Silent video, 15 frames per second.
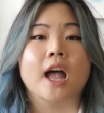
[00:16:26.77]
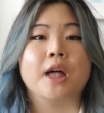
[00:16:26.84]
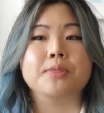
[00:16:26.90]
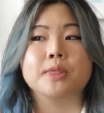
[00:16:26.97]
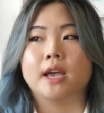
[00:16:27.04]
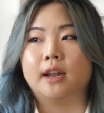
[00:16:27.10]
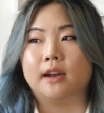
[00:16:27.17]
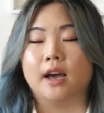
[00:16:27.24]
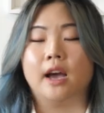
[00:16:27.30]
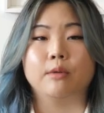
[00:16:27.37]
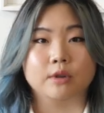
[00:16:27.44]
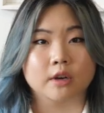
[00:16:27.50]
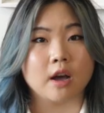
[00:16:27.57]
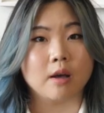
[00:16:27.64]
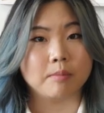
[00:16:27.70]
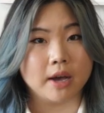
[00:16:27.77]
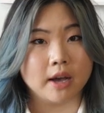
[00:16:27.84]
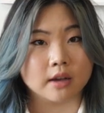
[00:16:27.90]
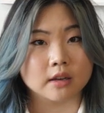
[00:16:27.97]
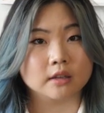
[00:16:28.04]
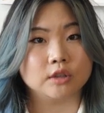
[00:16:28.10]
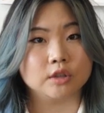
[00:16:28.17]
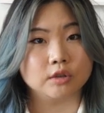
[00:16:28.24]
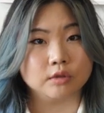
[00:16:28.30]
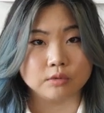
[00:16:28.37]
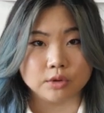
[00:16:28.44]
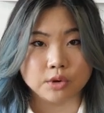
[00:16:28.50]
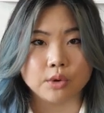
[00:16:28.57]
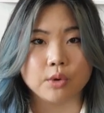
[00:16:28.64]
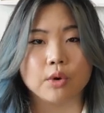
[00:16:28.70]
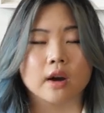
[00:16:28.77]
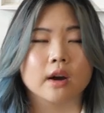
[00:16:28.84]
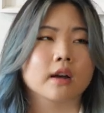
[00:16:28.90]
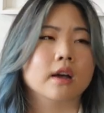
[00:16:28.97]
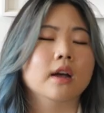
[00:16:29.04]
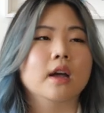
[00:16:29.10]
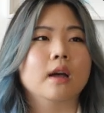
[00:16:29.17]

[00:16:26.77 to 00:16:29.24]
and then I would come back to New York.